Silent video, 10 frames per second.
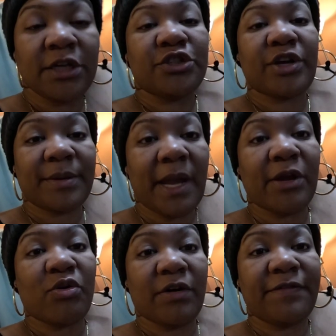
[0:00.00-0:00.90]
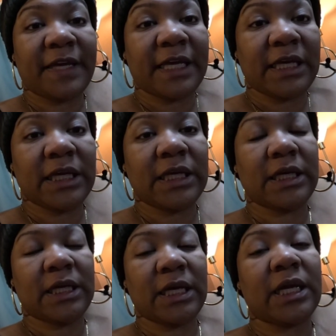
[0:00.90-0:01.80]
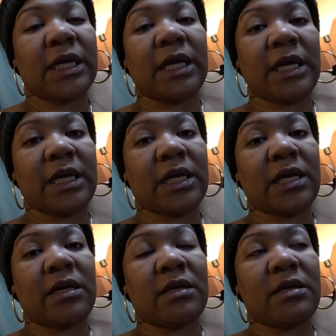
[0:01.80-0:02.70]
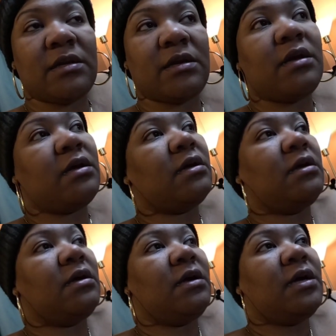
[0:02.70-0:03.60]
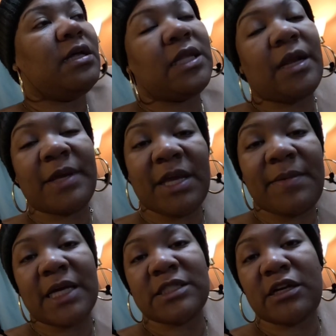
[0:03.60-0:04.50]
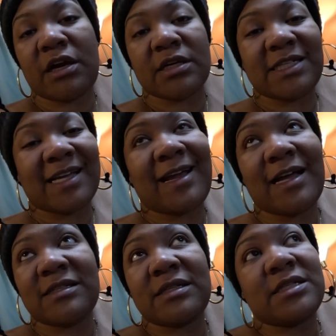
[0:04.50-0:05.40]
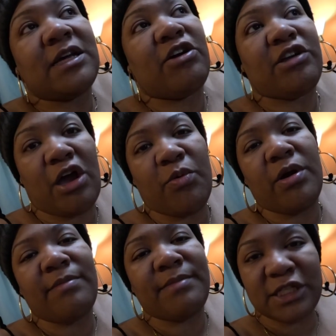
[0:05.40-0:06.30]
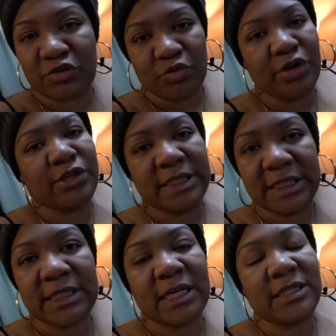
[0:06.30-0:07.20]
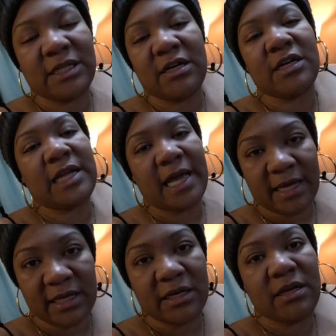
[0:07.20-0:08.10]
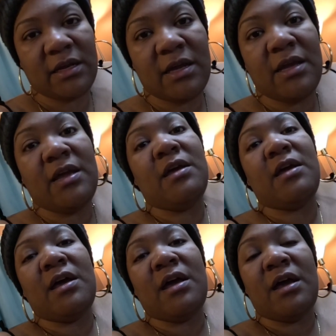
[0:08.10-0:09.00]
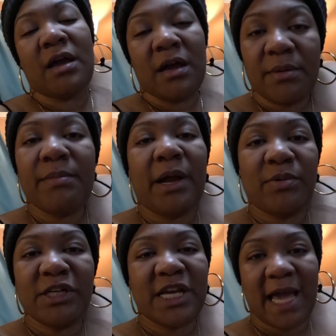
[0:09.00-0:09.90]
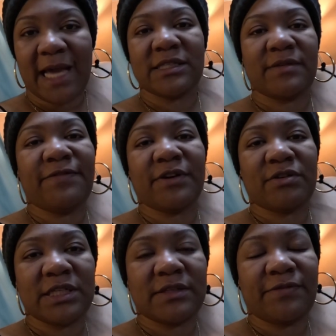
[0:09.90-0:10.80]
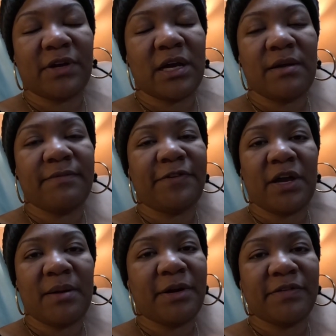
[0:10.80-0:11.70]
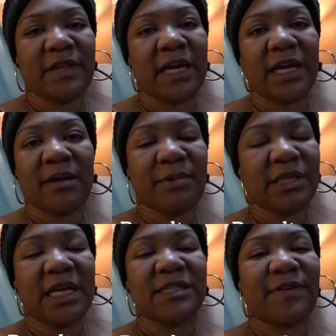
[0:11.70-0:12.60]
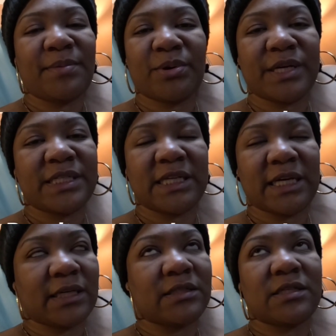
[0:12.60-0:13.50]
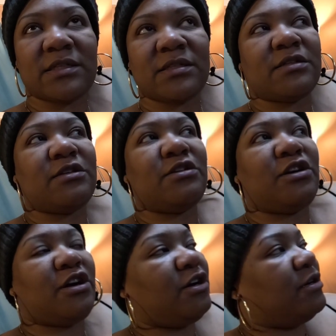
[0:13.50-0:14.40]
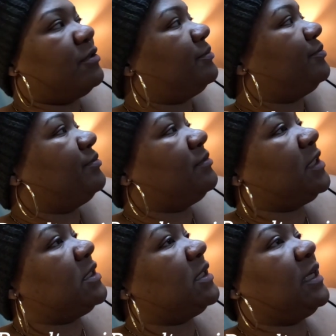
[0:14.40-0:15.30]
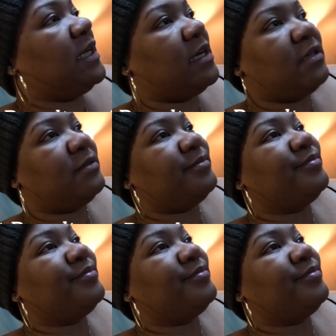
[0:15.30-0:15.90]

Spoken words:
drink my coffee. And I'm gonna get back to y'all because I got to tell y'all what Miss Royalty said to her dad about what she asked him for her birthday. Her birthday is February 6th. Girl, listen here.